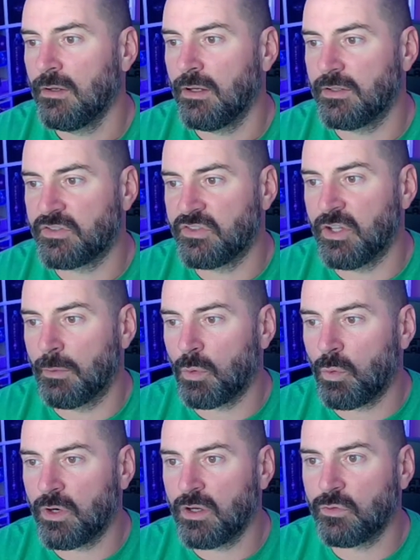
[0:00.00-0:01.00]
It's number
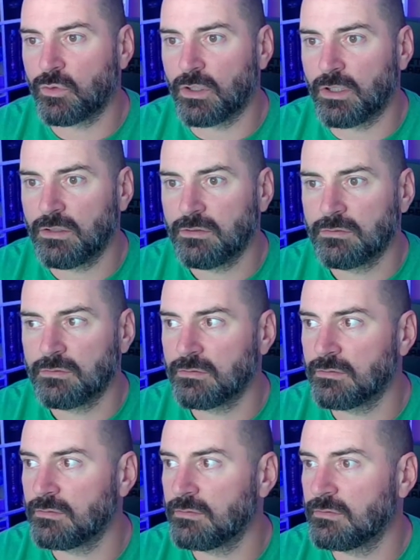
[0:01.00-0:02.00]
1 overall.
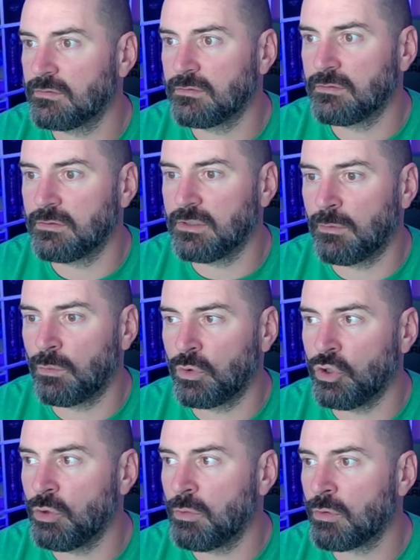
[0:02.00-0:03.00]

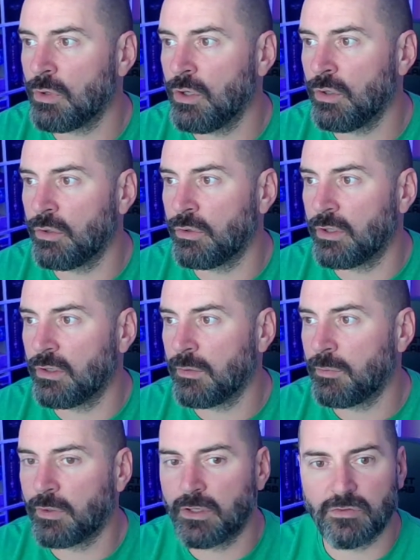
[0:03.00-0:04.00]
Numero uno. Let me
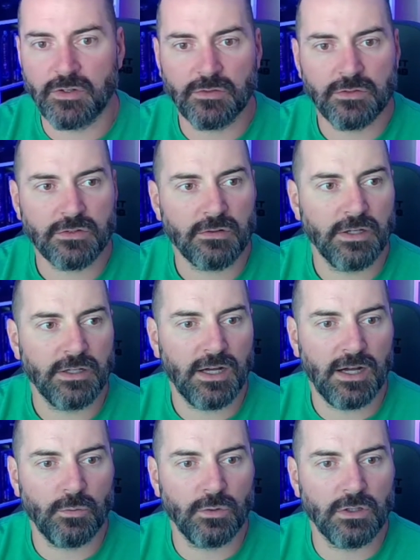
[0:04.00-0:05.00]
put it over here on the screen.
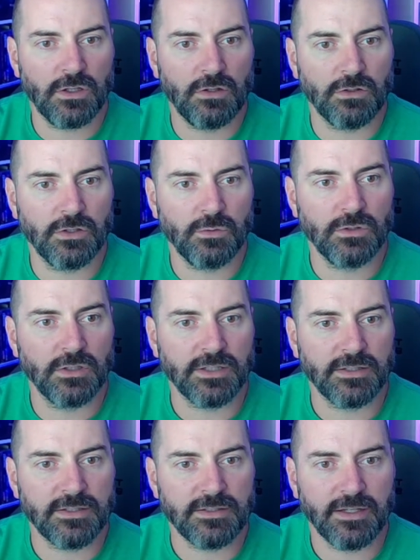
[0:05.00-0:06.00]
We'll look at
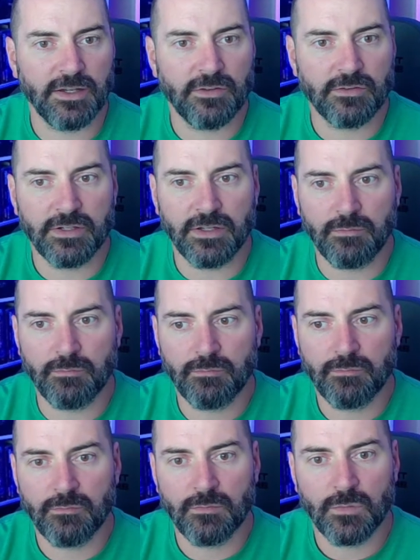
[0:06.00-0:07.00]
this together, team.
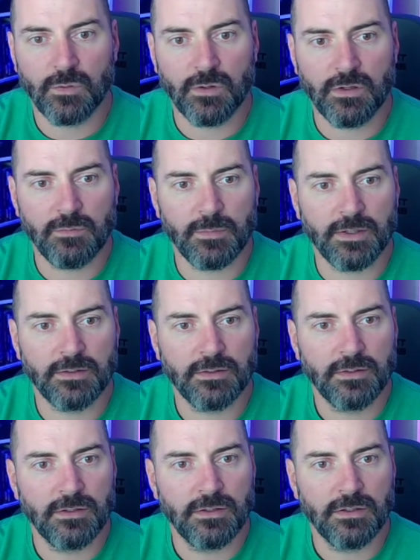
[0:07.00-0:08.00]
Where did my
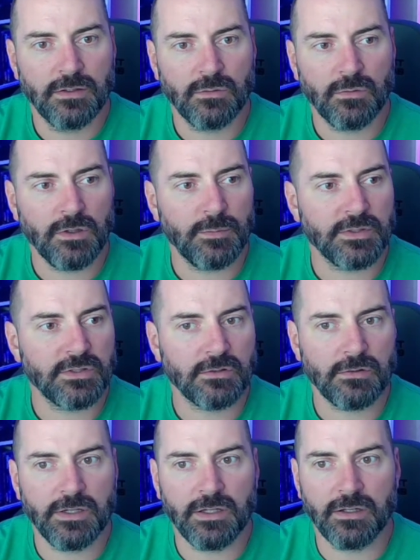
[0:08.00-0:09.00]

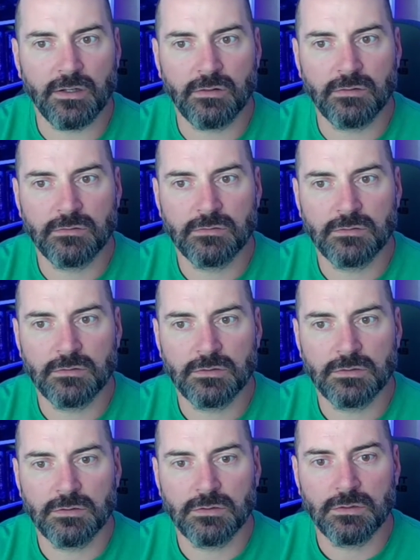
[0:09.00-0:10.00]
screen go?
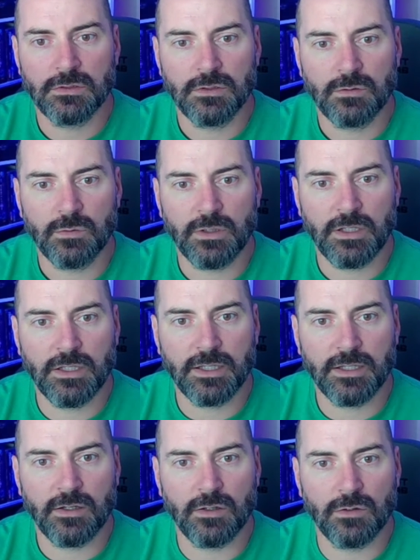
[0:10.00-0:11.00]
Where did it
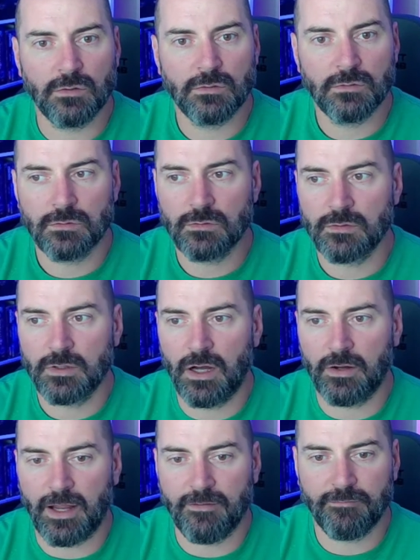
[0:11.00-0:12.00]
go?
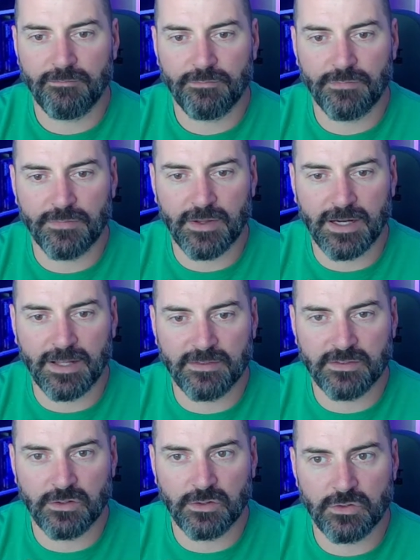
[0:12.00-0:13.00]
Okay, I got
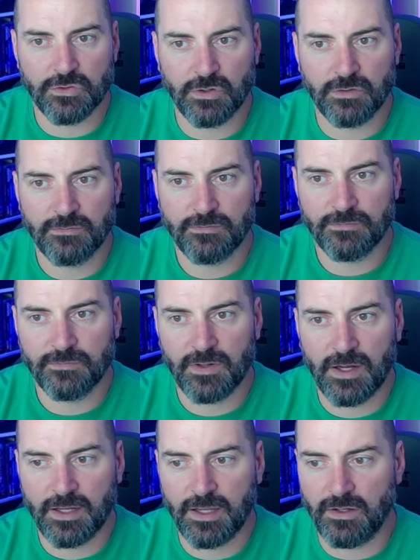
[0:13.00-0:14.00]
this under control.
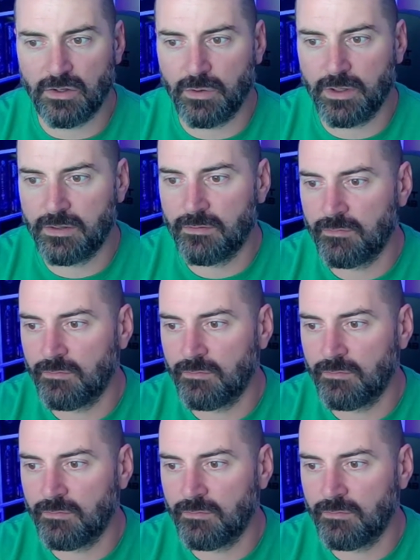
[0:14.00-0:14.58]
I can do it.